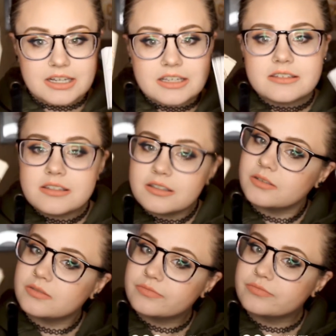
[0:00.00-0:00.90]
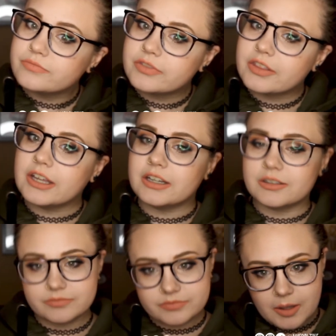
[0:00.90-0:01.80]
is the
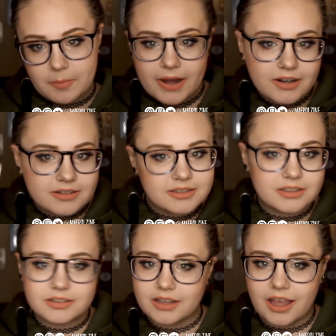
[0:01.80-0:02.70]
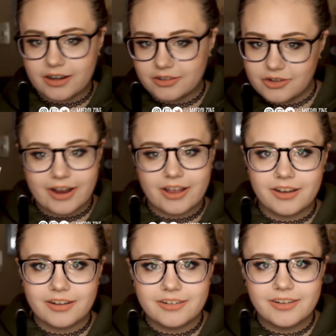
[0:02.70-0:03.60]
comparison kind of try
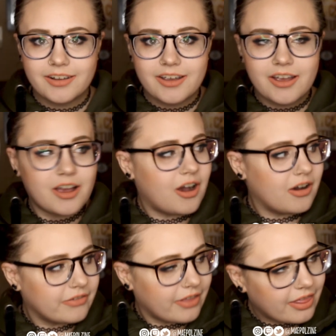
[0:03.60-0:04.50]
on of